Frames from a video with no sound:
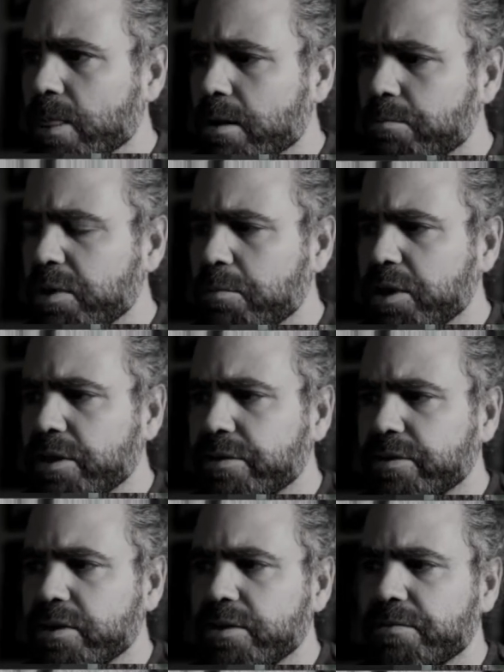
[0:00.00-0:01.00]
maybe
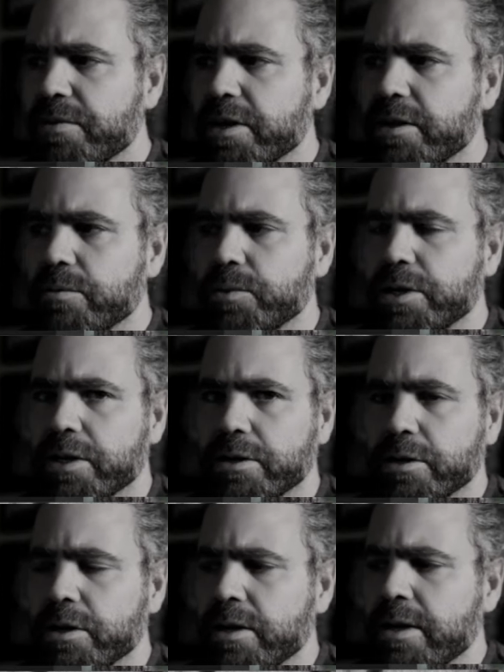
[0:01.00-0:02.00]
see if we
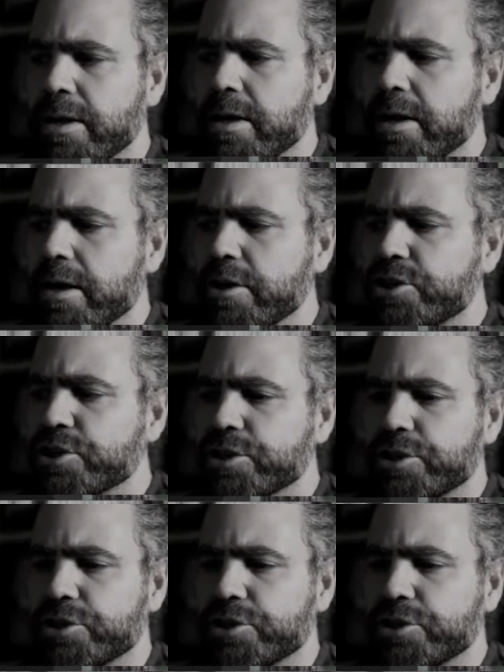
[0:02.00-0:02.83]
can adjust